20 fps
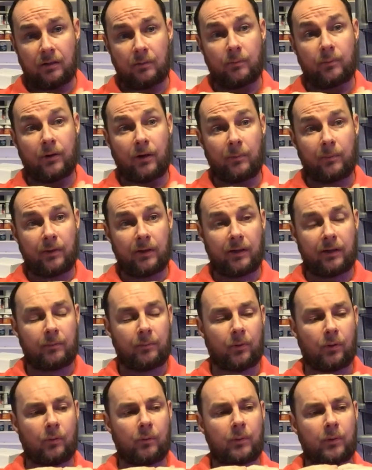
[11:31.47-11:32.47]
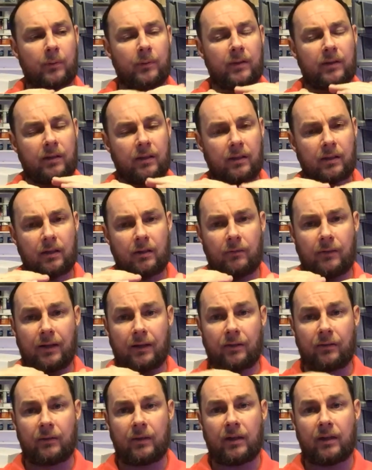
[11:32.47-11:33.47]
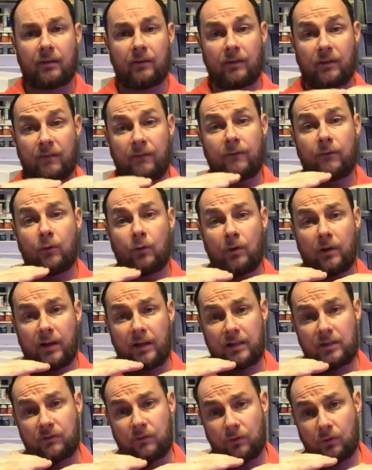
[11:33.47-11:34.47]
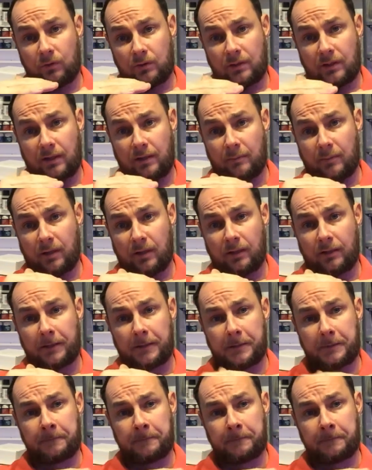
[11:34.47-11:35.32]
properly, but probably thinking around the age 14 mark.